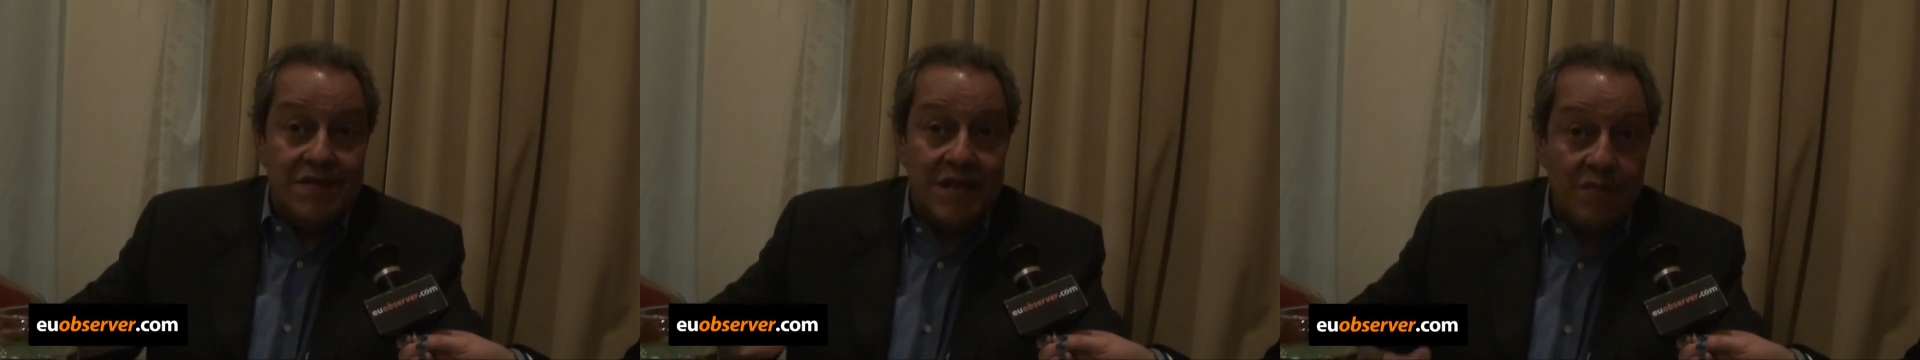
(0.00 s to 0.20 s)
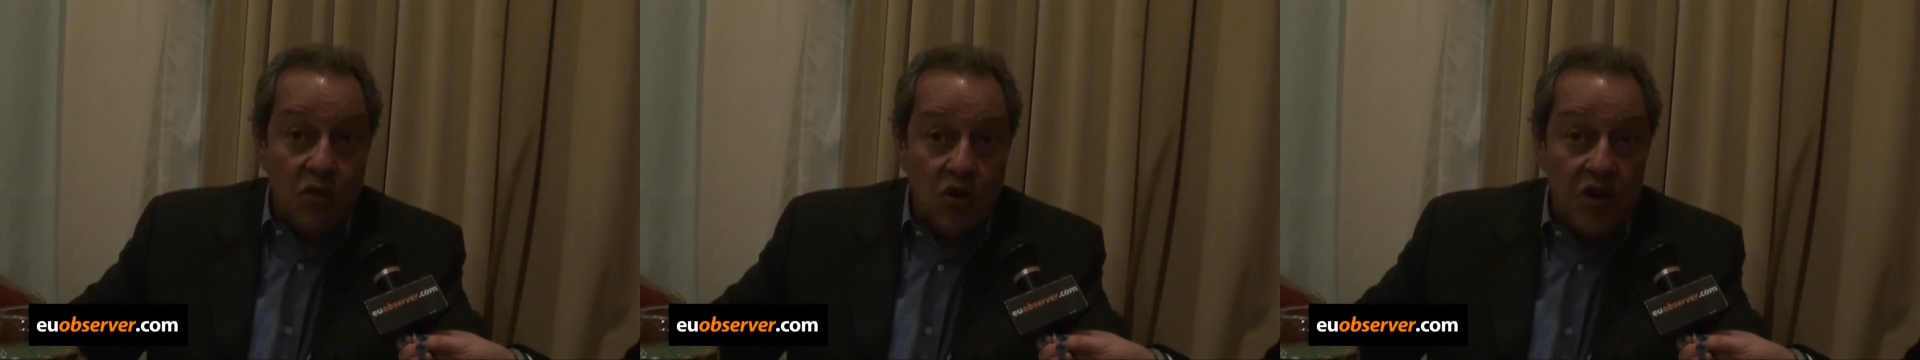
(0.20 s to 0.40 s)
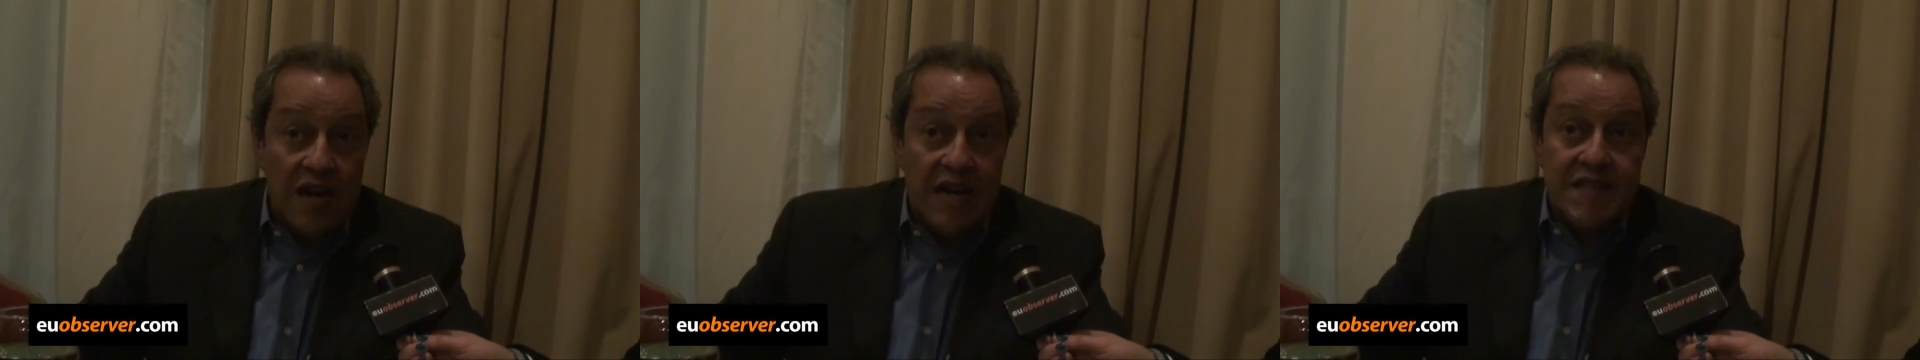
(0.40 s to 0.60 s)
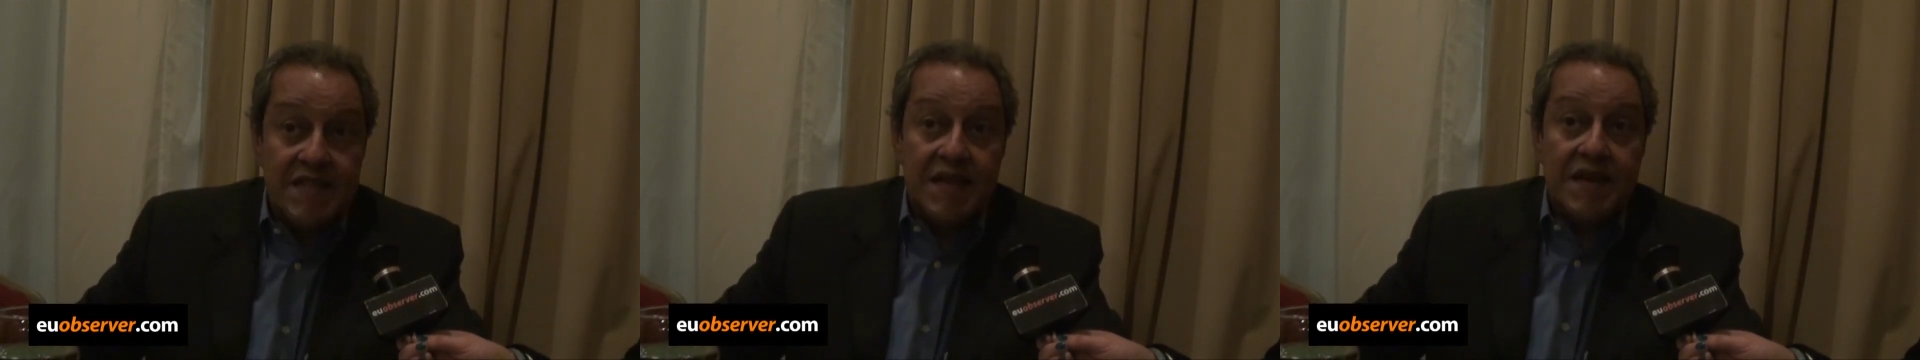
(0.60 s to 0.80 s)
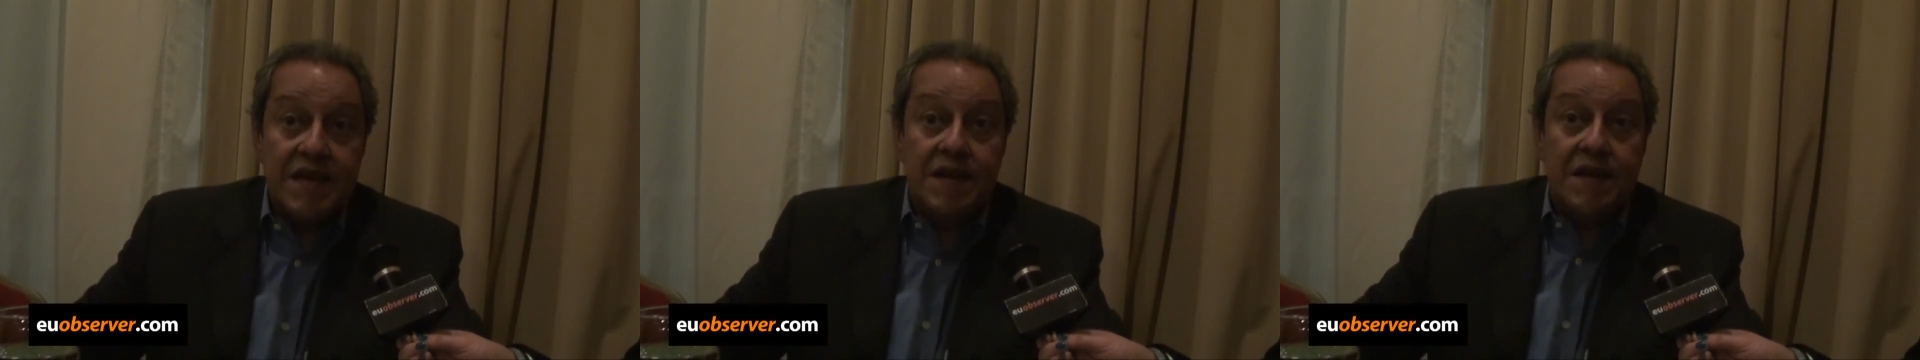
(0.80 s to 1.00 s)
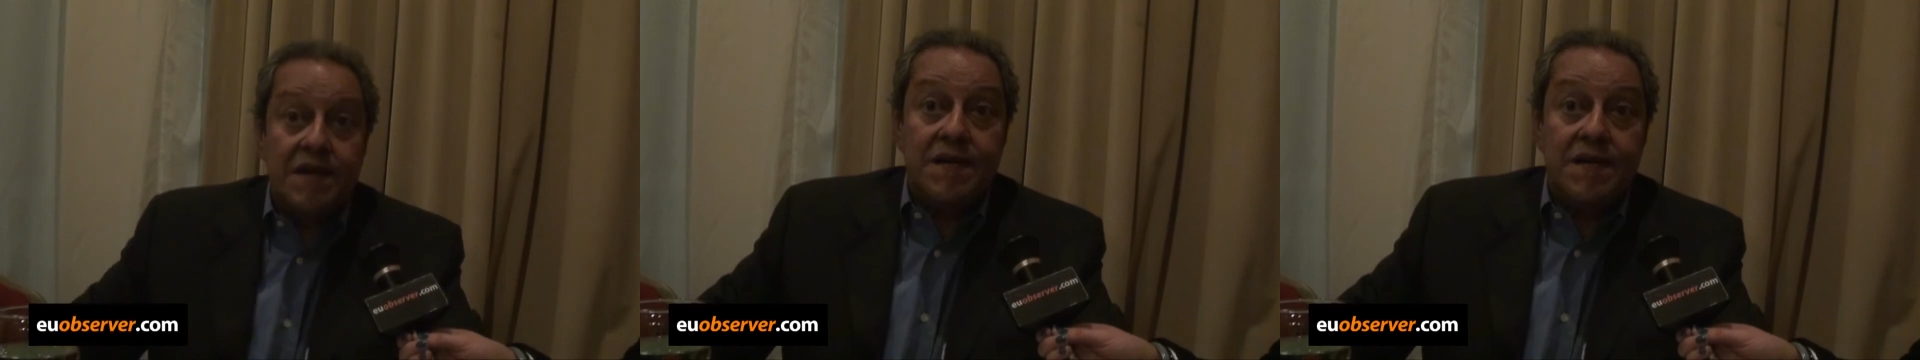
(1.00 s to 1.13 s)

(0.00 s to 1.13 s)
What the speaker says: democratic,